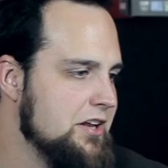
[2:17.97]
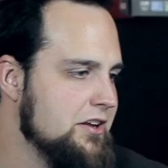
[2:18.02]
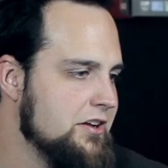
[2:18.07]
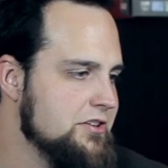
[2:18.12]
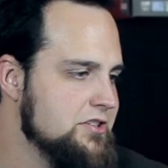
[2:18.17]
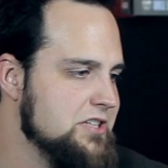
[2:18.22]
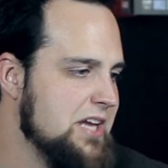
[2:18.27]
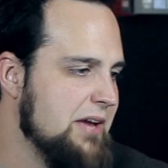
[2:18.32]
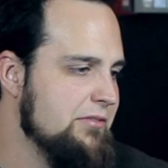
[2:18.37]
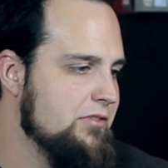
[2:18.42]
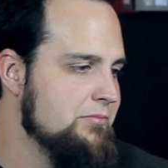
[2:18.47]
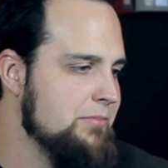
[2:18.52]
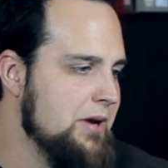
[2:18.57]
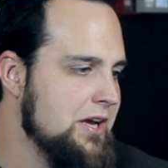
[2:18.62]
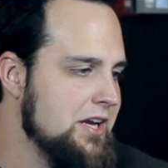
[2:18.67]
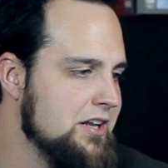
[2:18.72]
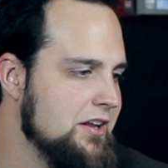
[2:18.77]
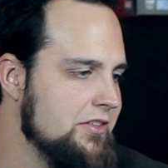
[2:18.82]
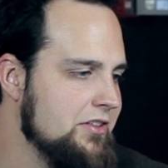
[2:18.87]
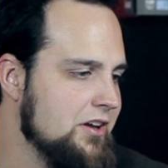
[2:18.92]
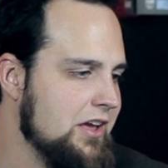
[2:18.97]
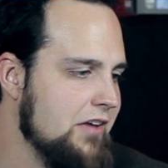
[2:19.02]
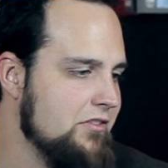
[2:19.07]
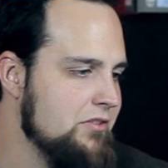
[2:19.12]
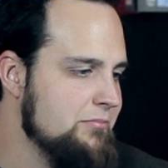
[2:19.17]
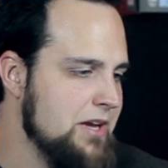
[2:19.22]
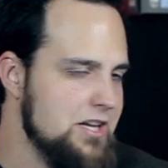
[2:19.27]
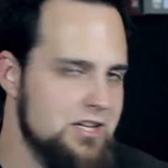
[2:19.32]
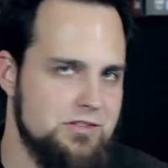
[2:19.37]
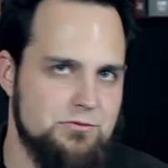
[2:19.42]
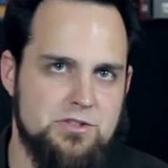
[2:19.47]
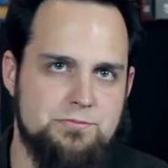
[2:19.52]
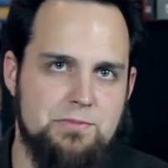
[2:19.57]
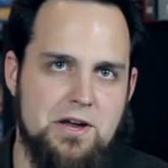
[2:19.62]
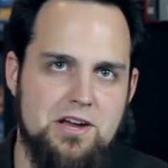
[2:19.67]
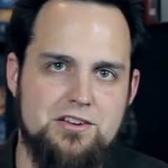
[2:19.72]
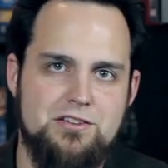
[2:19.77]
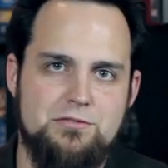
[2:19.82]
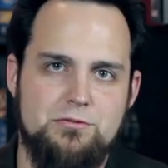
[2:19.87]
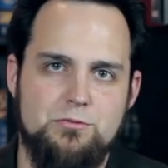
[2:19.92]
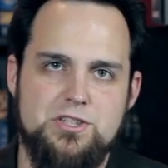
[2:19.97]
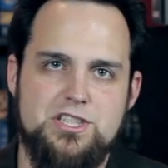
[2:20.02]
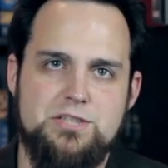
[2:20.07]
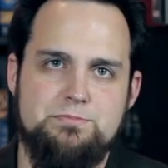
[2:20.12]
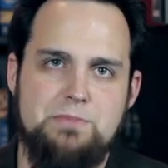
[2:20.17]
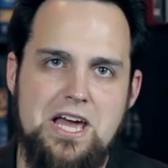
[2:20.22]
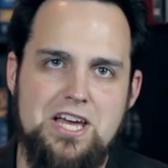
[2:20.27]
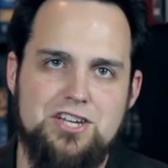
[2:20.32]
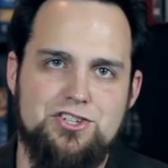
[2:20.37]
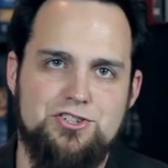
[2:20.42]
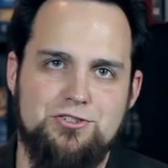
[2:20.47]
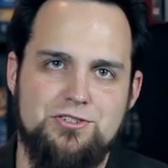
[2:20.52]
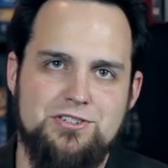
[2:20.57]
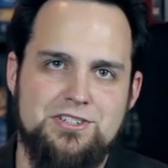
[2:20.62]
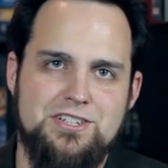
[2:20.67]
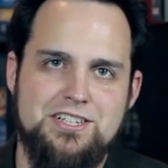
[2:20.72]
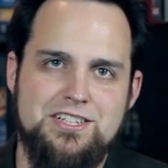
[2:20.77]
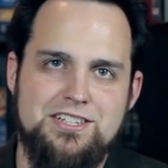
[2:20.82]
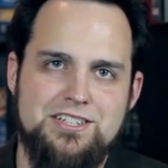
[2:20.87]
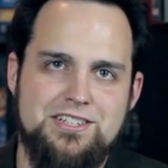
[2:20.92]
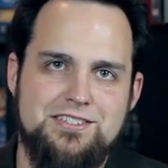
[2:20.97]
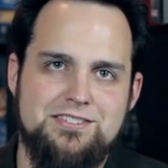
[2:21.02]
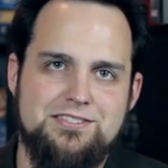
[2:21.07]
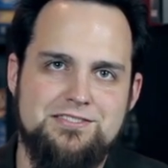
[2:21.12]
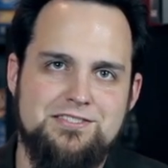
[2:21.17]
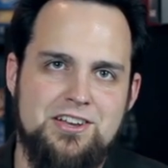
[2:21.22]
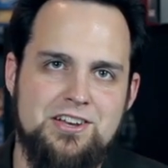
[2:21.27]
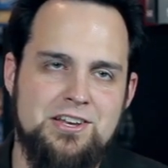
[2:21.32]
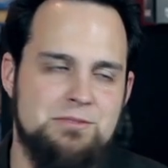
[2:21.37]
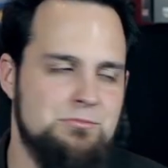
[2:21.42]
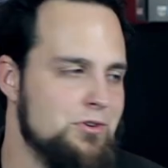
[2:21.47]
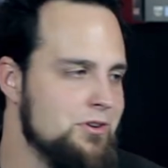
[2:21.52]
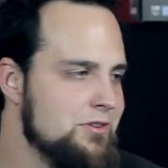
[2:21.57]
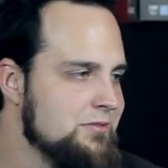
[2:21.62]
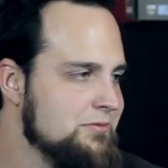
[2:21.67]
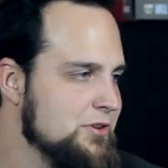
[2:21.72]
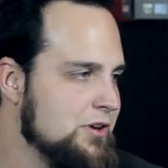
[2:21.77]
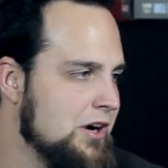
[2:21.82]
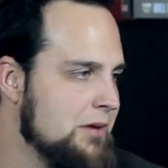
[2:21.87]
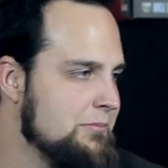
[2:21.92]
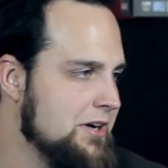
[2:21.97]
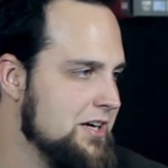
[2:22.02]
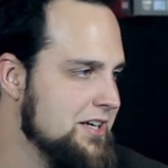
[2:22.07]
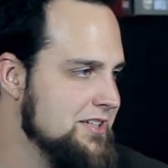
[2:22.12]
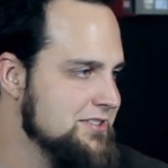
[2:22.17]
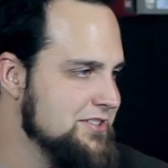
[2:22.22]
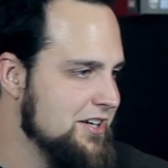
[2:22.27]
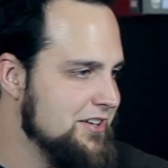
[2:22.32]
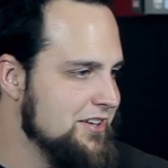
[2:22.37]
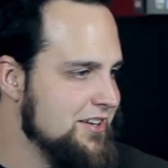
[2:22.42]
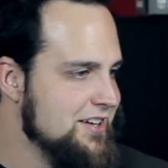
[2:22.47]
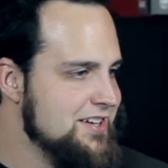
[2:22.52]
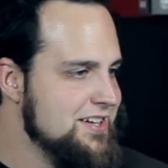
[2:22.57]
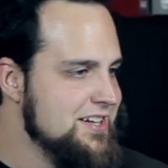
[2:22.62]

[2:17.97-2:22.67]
not just Kevin Bacon. I thought Kevin Bacon was, spe- was special not anymore. Cry oh. my eyes out.